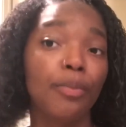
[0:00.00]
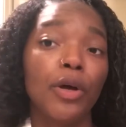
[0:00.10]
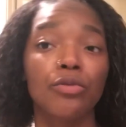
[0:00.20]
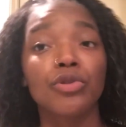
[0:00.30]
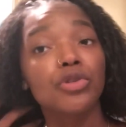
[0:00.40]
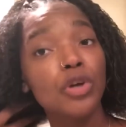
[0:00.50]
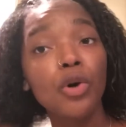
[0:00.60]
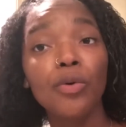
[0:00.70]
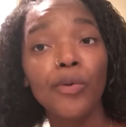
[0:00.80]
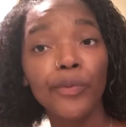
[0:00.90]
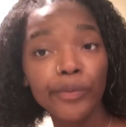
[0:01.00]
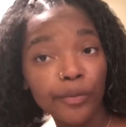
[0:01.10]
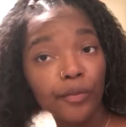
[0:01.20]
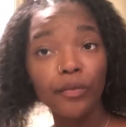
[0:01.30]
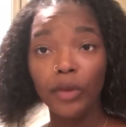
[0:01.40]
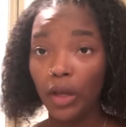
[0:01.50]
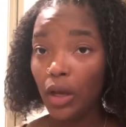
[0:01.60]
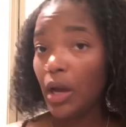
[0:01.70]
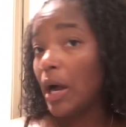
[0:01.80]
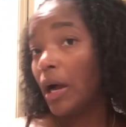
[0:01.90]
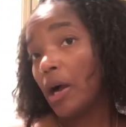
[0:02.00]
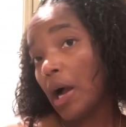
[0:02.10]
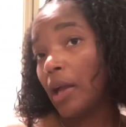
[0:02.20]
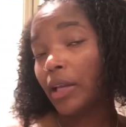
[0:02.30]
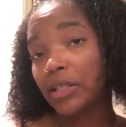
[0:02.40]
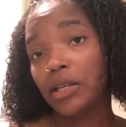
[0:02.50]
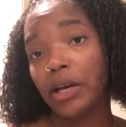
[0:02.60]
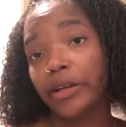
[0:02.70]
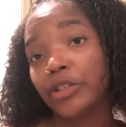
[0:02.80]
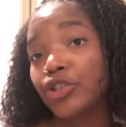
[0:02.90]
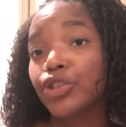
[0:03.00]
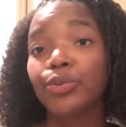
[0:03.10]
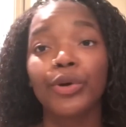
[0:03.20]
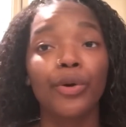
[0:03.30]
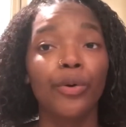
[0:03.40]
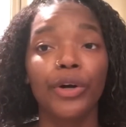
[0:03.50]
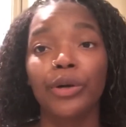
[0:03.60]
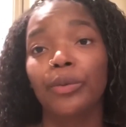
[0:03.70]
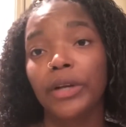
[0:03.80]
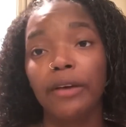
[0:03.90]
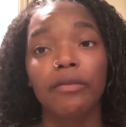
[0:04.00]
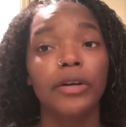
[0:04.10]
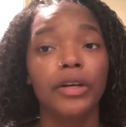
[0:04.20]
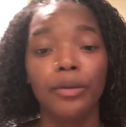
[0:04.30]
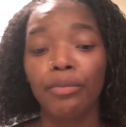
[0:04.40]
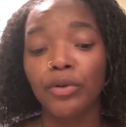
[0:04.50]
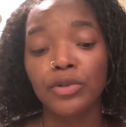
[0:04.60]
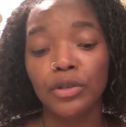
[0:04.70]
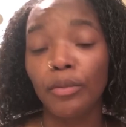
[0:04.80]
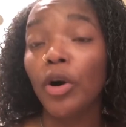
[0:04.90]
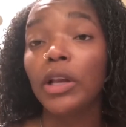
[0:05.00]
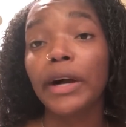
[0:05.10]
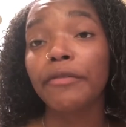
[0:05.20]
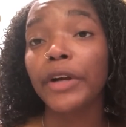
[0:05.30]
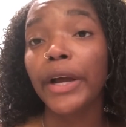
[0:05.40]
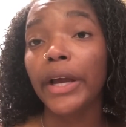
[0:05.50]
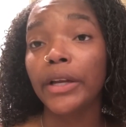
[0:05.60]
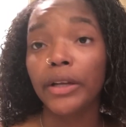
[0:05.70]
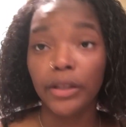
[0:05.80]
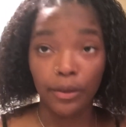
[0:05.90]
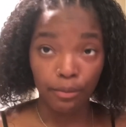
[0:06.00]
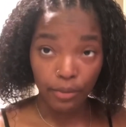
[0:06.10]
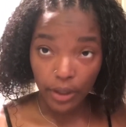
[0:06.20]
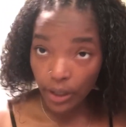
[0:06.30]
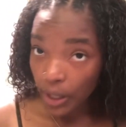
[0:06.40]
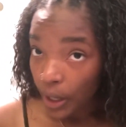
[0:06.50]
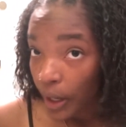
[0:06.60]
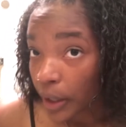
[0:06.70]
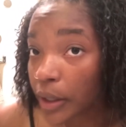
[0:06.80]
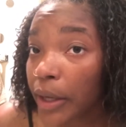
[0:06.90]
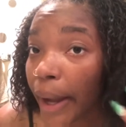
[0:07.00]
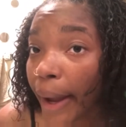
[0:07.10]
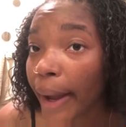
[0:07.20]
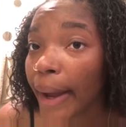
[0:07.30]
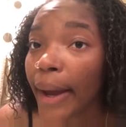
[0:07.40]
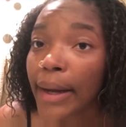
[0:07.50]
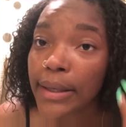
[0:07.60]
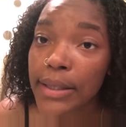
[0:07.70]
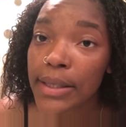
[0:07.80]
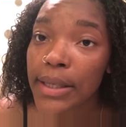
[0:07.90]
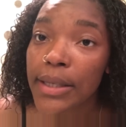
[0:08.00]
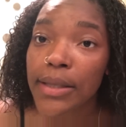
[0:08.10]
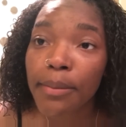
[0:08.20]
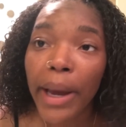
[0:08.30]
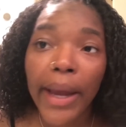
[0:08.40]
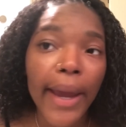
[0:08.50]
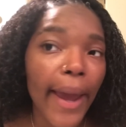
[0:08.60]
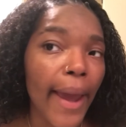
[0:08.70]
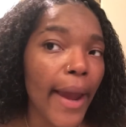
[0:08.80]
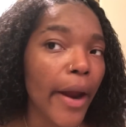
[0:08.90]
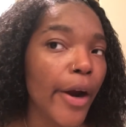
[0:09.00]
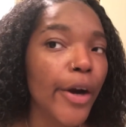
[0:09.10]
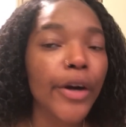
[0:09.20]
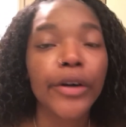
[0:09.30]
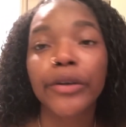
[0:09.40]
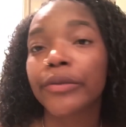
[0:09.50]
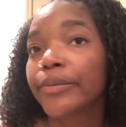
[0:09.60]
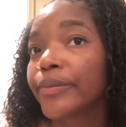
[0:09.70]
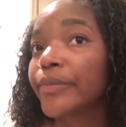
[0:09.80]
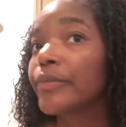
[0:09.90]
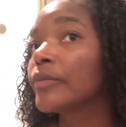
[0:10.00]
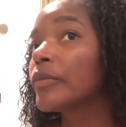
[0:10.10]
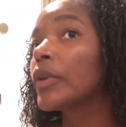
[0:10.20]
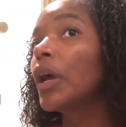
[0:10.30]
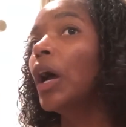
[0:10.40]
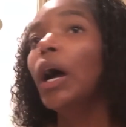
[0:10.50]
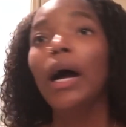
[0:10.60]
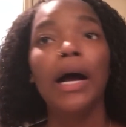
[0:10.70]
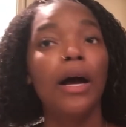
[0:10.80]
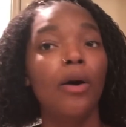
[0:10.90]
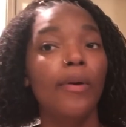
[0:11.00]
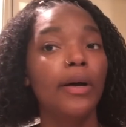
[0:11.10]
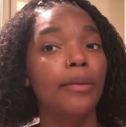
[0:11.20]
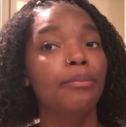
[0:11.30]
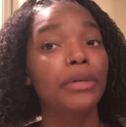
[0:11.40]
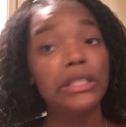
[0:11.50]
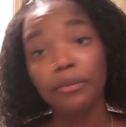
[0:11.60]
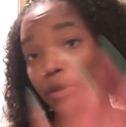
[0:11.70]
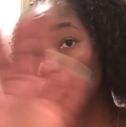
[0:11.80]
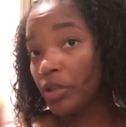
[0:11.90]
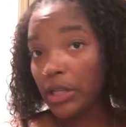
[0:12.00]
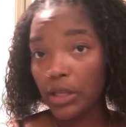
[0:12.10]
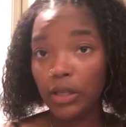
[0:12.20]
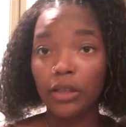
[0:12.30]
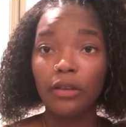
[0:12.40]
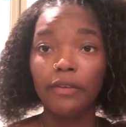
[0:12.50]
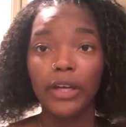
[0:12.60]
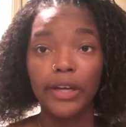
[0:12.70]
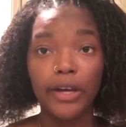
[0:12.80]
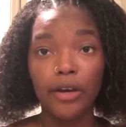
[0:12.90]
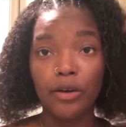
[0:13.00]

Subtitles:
to post, so I like to kind of just record or whatever and then post them all after I edit them. But yeah, this is my hair. I'll put some pictures at the end of the video.